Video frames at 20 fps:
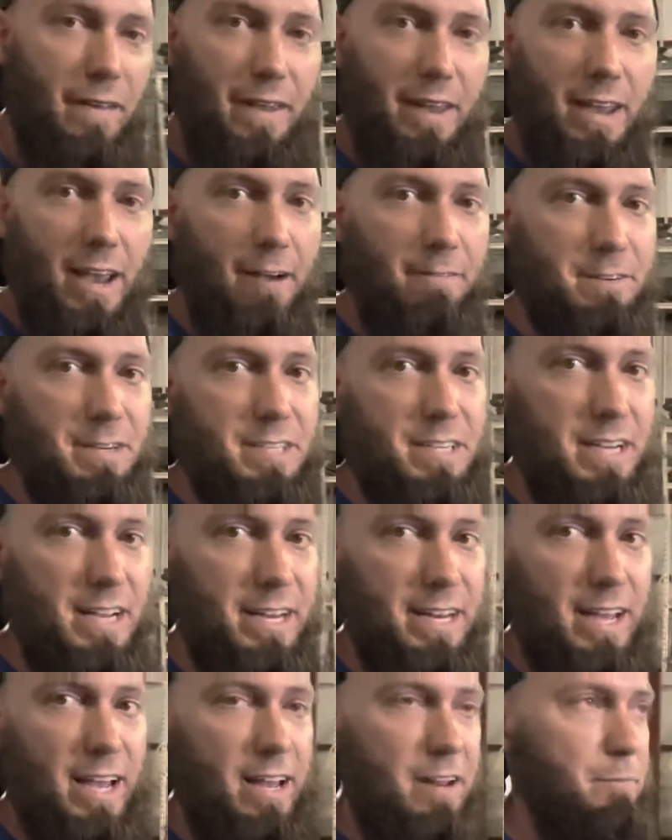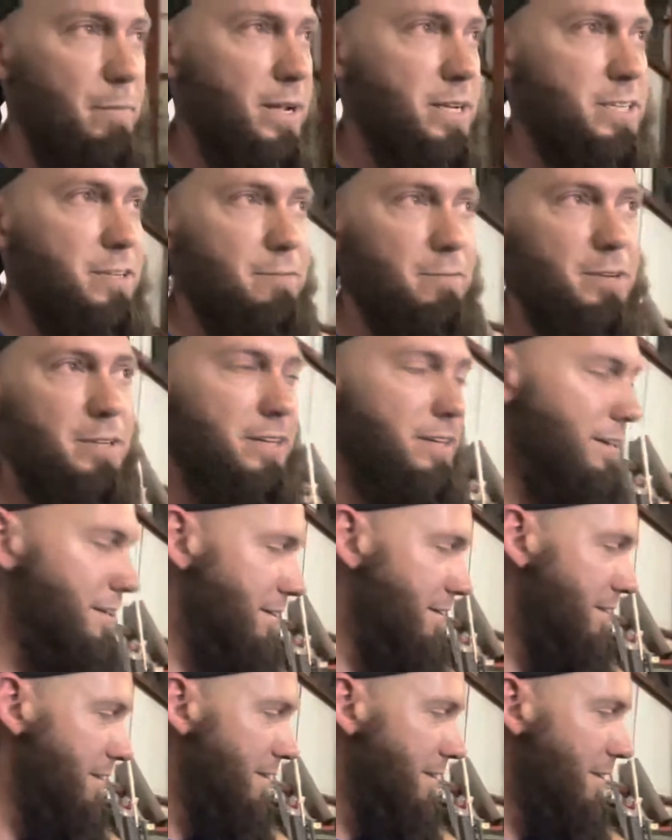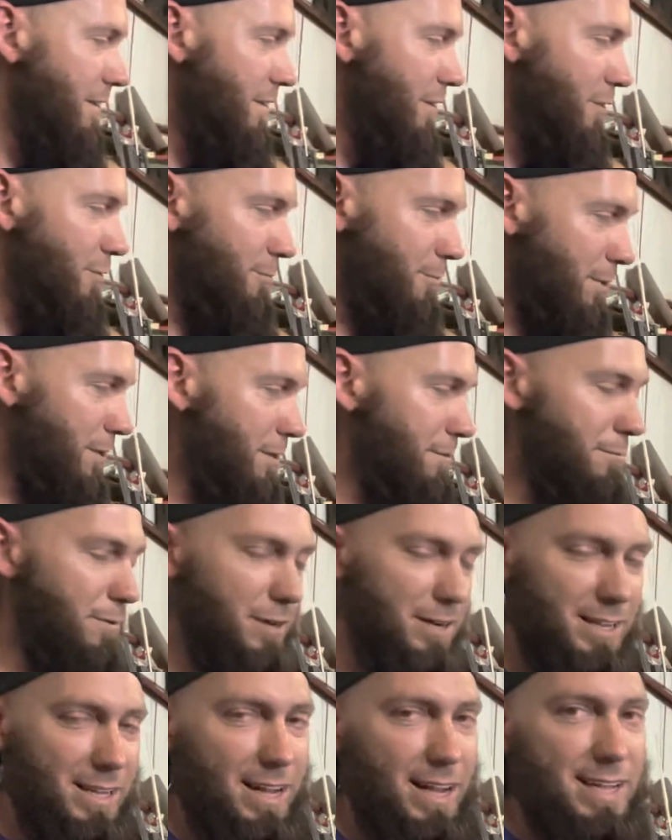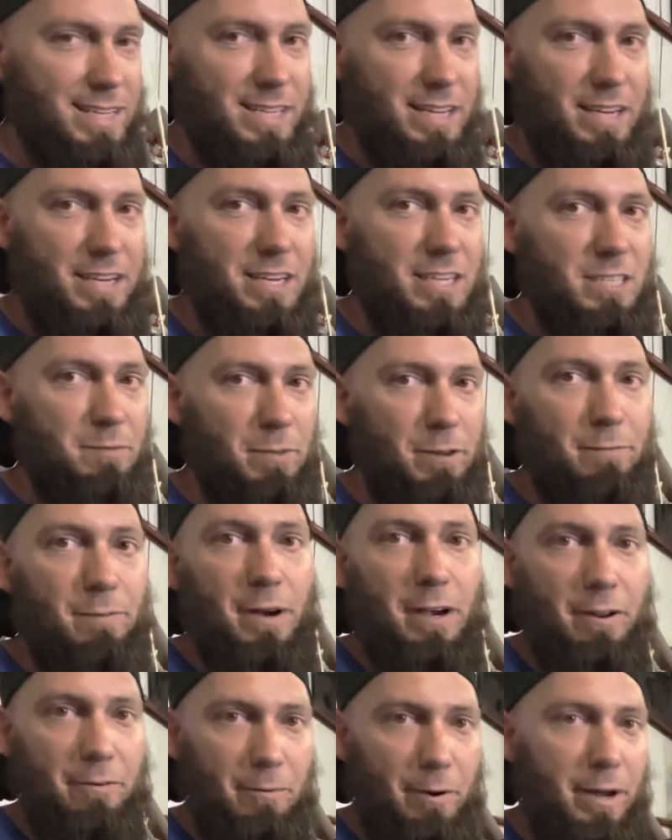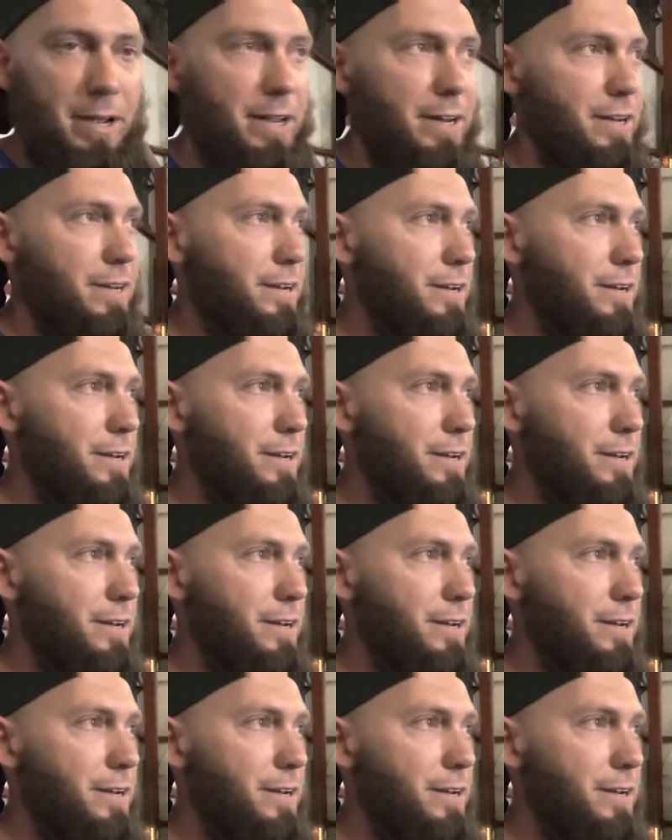after seeing that, makes you really realize that it needs to be fucking right.